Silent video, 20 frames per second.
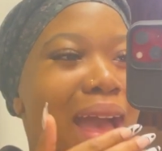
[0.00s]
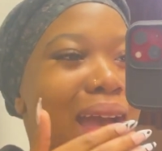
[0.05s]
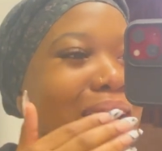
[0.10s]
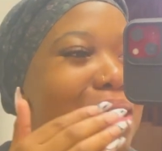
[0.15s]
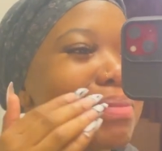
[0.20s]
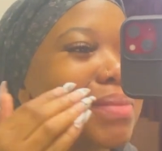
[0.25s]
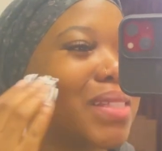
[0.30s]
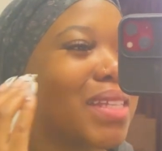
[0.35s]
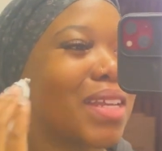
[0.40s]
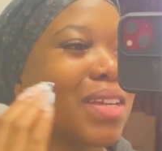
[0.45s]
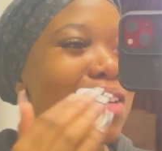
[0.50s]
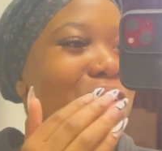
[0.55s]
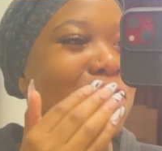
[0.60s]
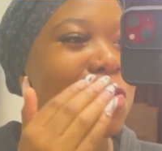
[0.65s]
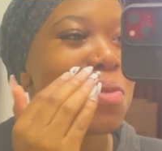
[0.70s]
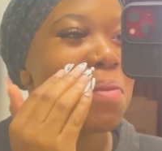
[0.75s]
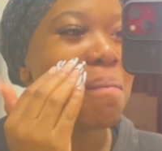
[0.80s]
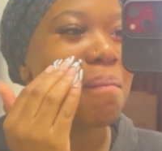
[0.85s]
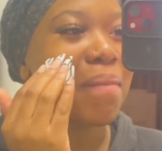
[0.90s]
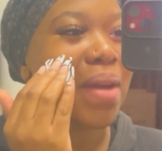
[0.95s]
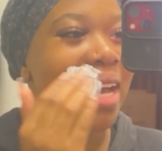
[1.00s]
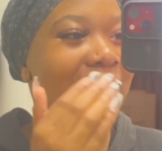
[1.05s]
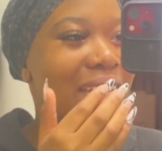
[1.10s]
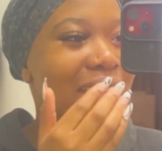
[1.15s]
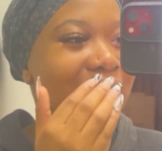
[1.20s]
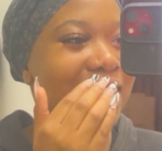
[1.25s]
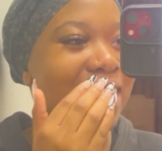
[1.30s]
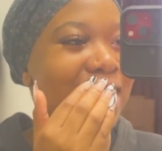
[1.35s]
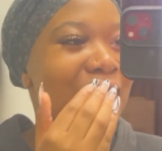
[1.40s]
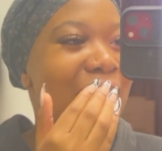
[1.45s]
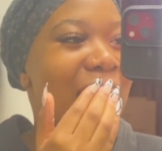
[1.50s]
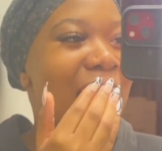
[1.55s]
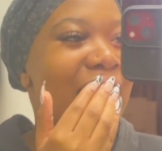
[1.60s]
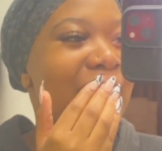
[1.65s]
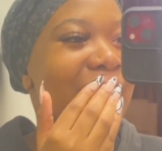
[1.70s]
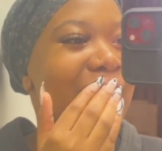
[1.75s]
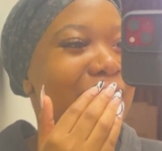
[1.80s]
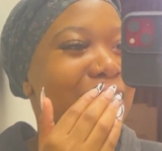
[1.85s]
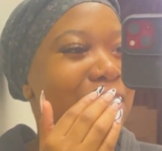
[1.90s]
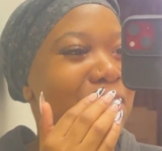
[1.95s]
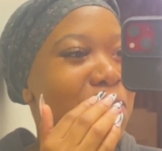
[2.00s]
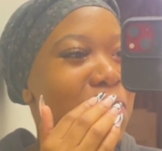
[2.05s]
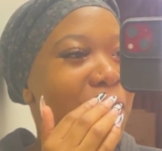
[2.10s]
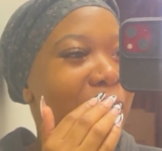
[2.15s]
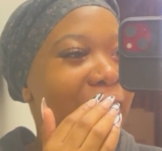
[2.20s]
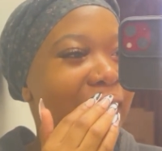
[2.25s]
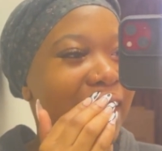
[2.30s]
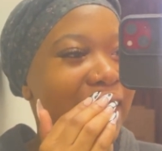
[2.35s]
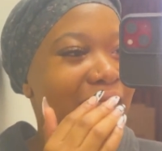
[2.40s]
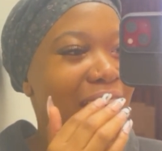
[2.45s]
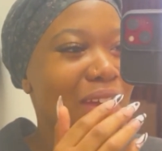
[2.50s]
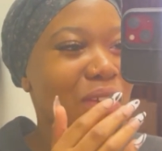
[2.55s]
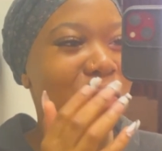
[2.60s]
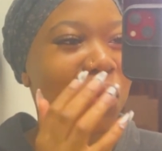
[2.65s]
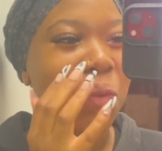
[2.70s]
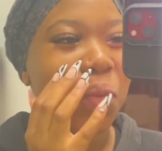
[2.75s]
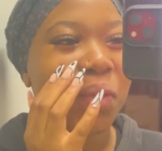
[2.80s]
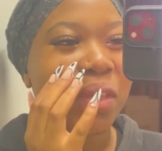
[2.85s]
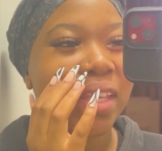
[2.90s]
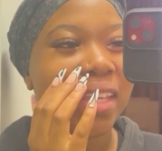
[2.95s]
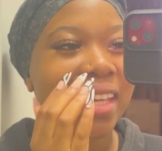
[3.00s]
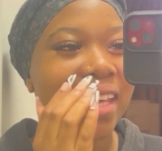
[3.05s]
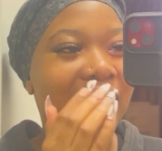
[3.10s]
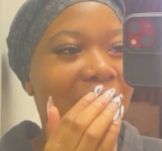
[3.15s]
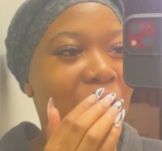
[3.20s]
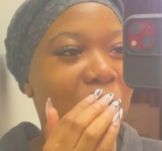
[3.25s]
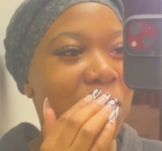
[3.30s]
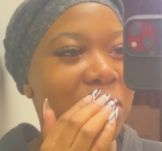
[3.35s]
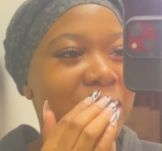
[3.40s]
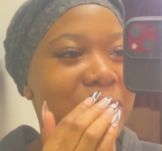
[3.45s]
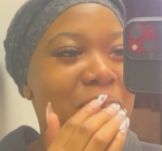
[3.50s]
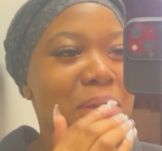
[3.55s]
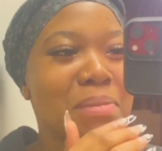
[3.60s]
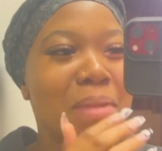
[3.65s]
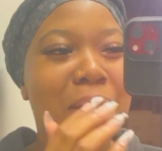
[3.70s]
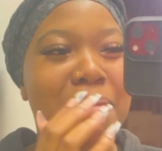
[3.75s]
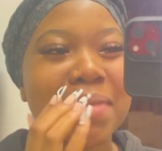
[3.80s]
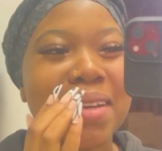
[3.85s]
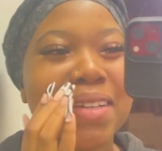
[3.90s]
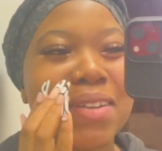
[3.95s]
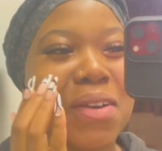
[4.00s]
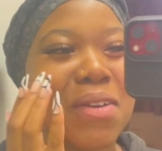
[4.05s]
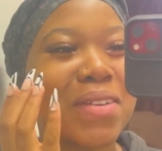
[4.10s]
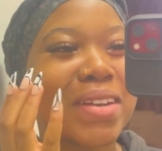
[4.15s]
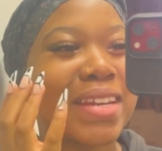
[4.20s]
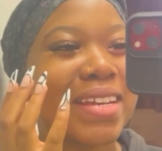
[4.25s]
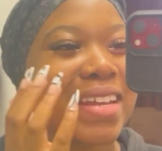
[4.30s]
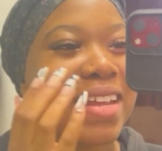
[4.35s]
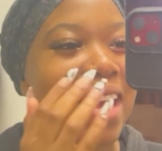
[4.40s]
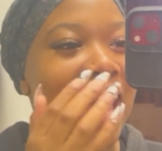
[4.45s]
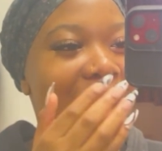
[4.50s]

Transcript: I'm sending you money, can't do it. Now you here wasting my money on nails.